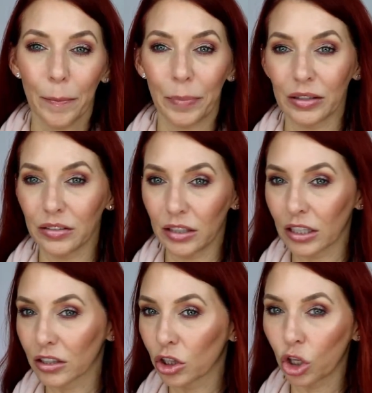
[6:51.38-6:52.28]
but
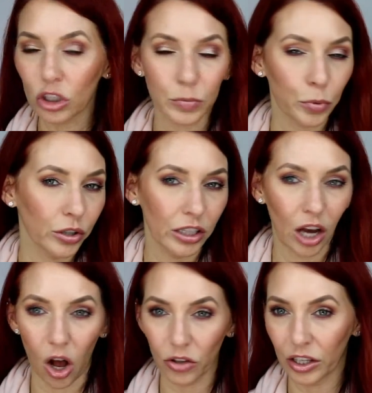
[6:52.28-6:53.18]
it looks pretty
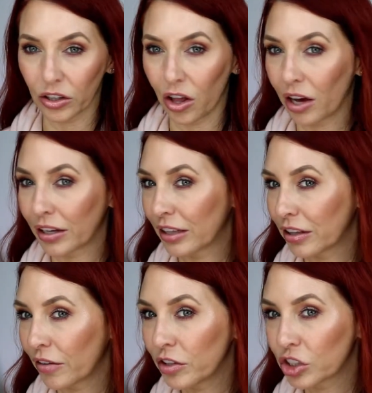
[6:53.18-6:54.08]
all day long, and I
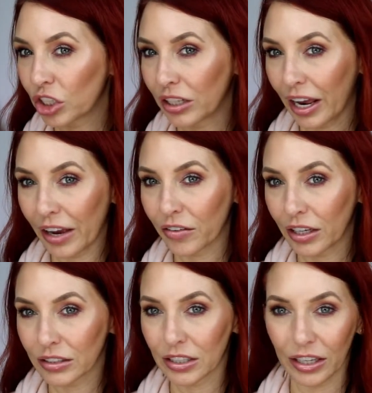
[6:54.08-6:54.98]
love the sheen. I have it
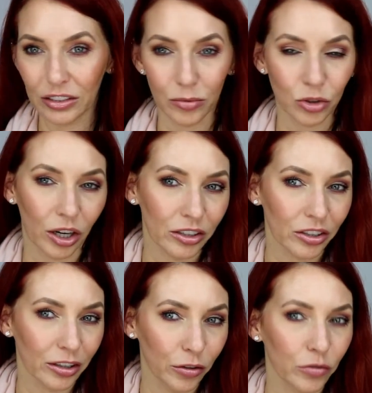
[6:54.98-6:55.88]
on today, so I'm trying to look
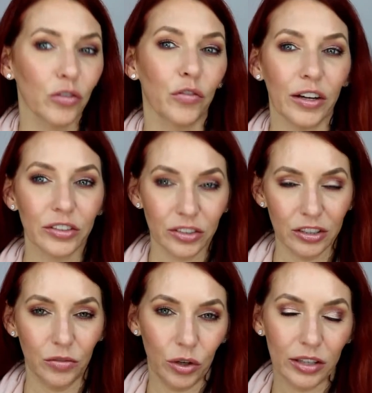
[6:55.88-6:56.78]
in the viewfinder to
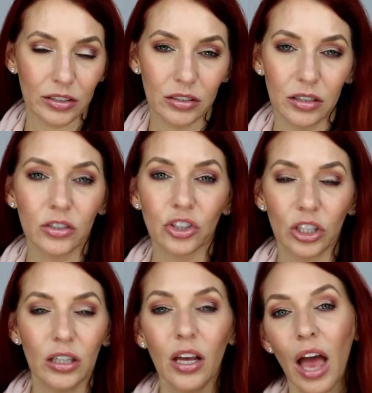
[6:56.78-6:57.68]
see if you guys can see the
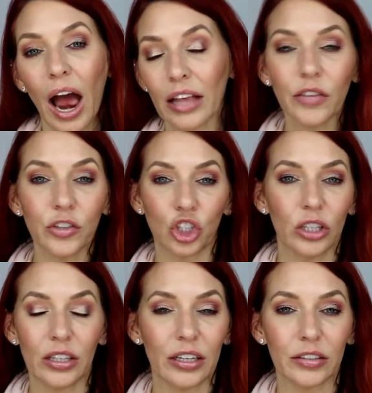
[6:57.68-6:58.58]
sheen. I love the sheen
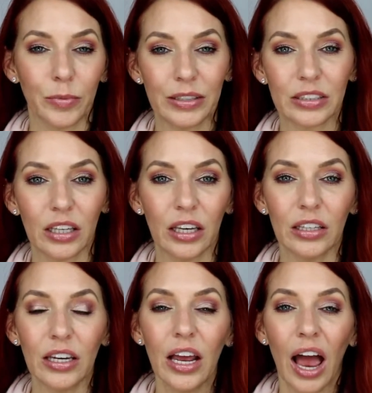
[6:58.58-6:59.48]
that it gives my
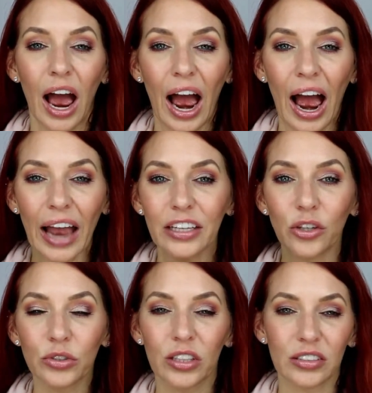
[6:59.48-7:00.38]
skin. I
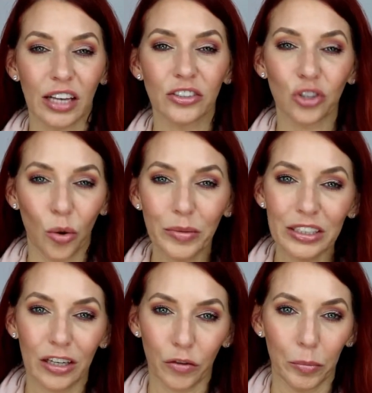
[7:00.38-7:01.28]
use this on so many
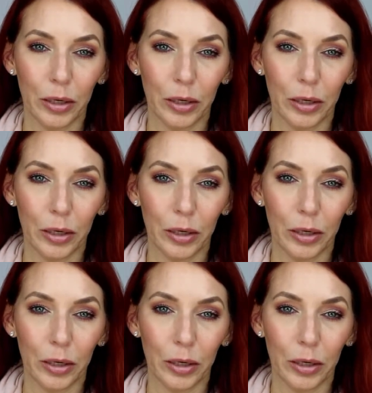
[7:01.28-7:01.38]
different